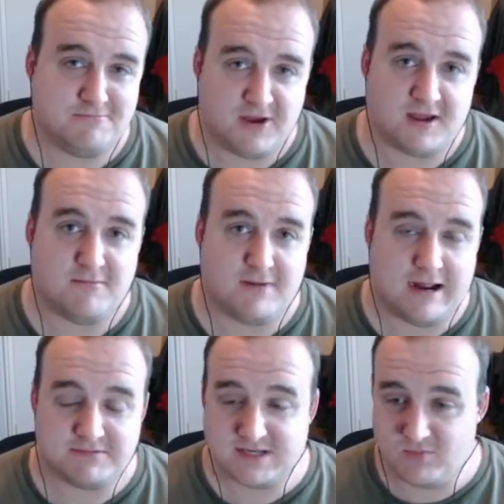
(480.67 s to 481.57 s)
bigger
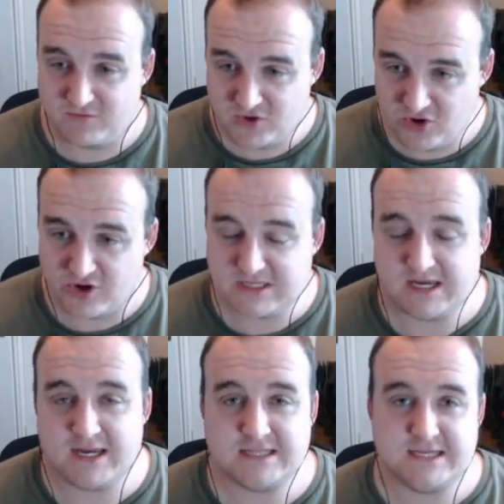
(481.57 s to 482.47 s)
maps, and we've got to
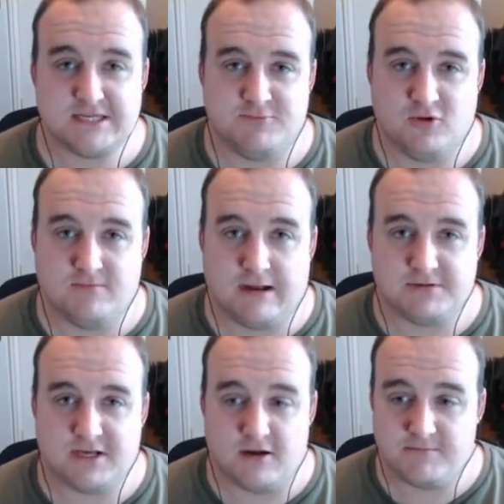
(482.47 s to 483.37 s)
take these small
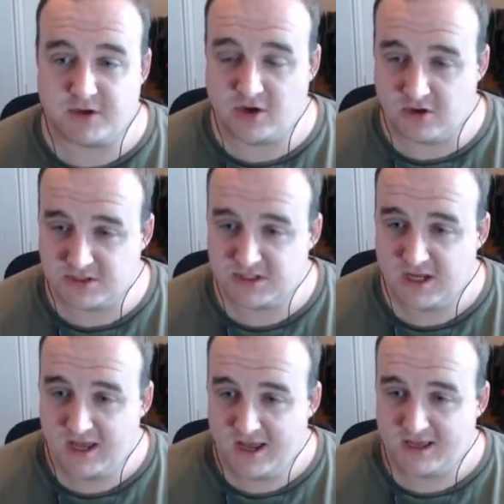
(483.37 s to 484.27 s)
maps out because
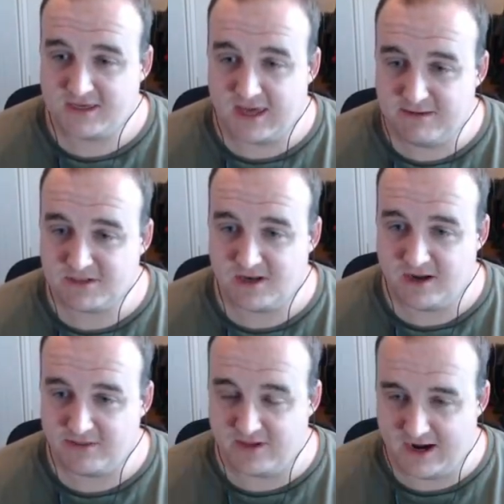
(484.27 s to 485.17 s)
games
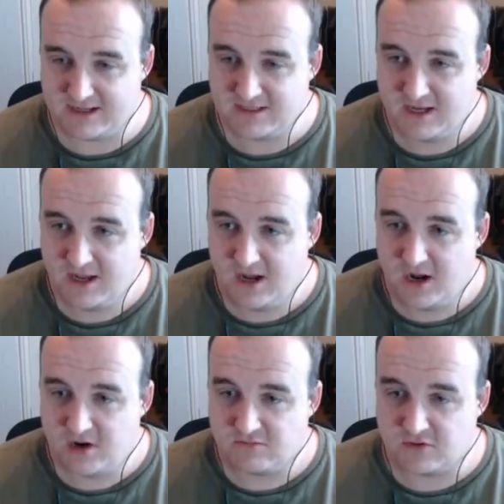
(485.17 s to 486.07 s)
like that
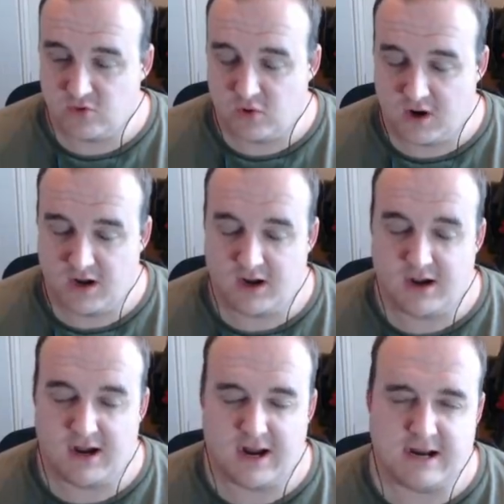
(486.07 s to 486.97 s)
require
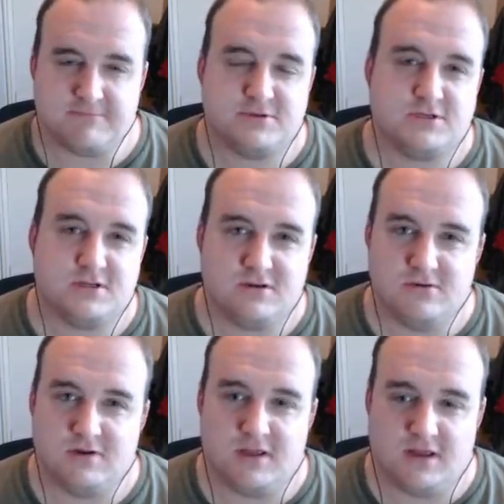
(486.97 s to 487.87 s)

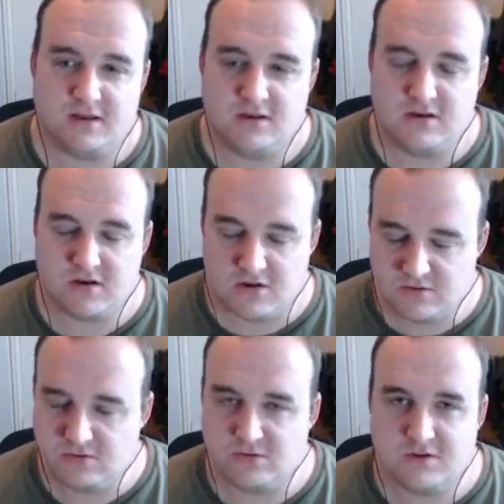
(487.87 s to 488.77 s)
absolutely
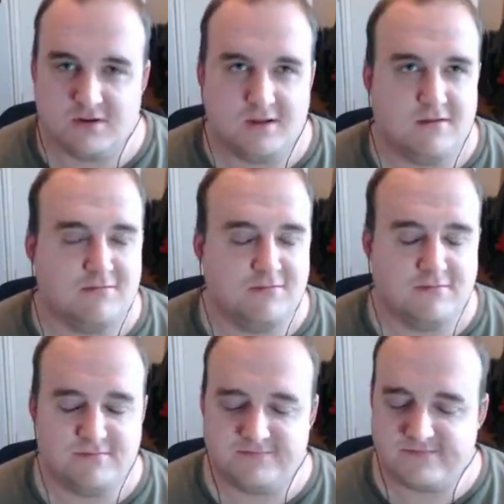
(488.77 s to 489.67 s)
no
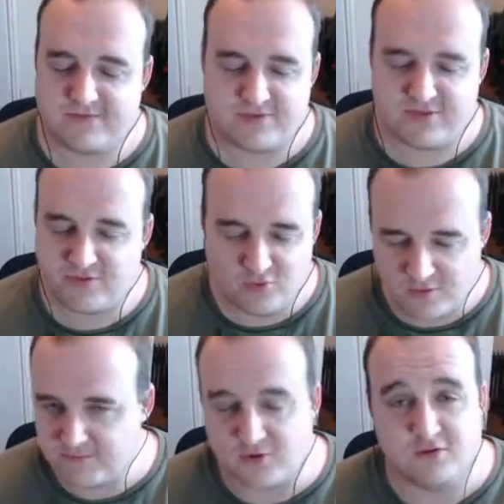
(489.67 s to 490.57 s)

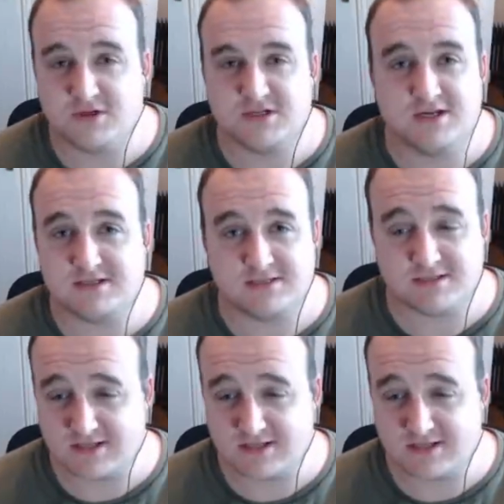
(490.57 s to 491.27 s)
thought process